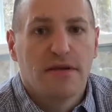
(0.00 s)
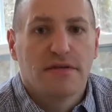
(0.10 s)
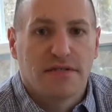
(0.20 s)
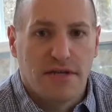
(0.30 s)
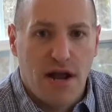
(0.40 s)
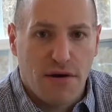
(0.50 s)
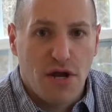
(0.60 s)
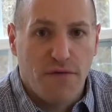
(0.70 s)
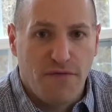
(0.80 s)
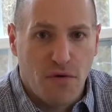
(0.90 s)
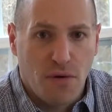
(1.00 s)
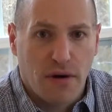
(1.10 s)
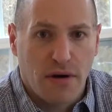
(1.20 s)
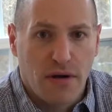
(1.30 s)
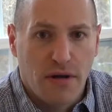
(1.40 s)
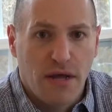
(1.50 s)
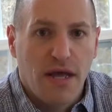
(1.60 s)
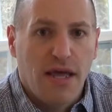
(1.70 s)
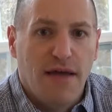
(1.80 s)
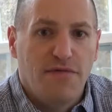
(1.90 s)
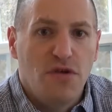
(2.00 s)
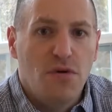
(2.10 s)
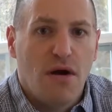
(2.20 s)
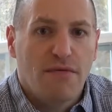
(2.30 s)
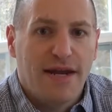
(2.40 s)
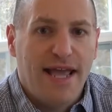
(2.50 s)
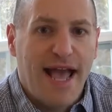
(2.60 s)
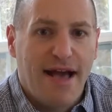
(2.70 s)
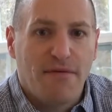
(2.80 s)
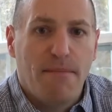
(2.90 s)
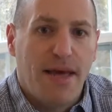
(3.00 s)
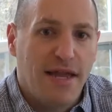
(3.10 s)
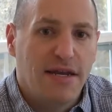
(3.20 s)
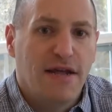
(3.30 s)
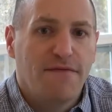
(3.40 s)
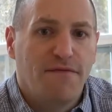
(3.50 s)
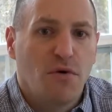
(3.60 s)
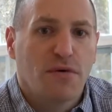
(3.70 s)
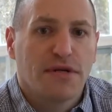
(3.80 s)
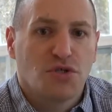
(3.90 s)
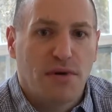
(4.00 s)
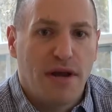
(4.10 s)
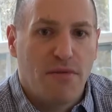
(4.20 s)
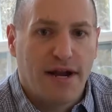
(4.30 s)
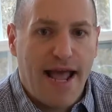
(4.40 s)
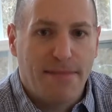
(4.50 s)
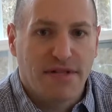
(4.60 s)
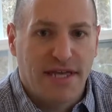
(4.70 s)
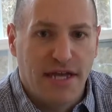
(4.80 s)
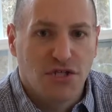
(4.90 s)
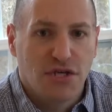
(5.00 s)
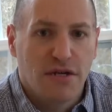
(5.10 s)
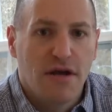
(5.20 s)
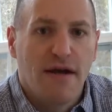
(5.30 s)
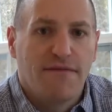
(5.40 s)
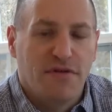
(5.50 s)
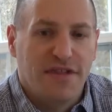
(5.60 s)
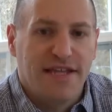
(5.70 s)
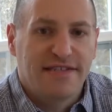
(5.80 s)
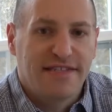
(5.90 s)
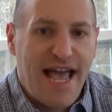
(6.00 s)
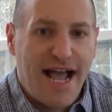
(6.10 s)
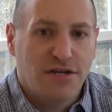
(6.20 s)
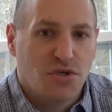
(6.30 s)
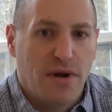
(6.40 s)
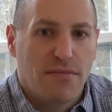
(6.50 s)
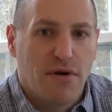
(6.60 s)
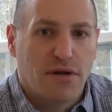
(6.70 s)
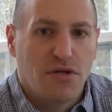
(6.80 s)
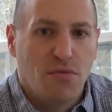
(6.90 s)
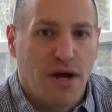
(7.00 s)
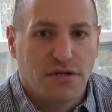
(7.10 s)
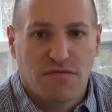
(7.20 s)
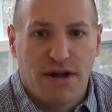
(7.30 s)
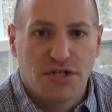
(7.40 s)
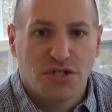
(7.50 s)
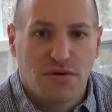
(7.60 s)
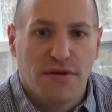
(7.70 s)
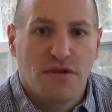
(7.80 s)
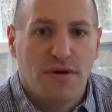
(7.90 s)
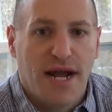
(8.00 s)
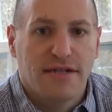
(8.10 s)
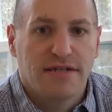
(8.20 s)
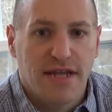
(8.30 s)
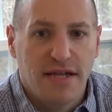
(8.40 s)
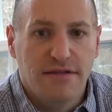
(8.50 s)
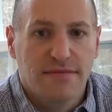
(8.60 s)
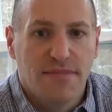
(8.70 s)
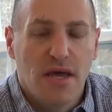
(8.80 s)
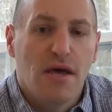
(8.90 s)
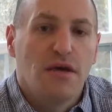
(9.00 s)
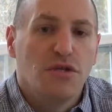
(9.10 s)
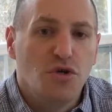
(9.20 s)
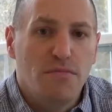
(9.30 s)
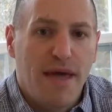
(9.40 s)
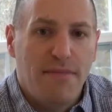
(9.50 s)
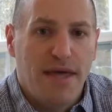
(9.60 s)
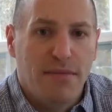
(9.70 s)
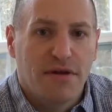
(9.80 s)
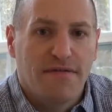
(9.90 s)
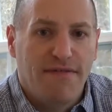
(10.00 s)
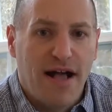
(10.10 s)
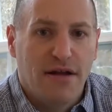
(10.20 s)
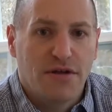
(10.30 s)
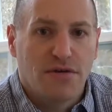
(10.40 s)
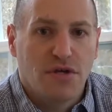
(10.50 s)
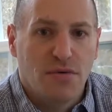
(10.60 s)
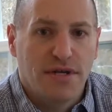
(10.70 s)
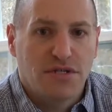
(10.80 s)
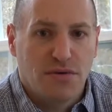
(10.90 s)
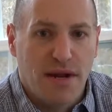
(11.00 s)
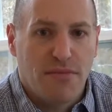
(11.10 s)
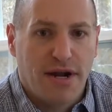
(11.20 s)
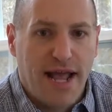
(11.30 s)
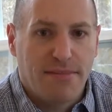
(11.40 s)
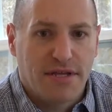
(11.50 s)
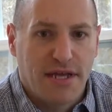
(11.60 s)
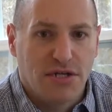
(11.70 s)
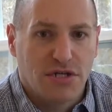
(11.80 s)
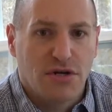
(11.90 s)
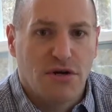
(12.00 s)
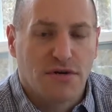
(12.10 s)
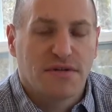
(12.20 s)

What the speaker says: Scenario 4. If you already have a pending foreign trademark application for the exact trademark you want to register in the United States, you may be able to file your U.S. trademark application under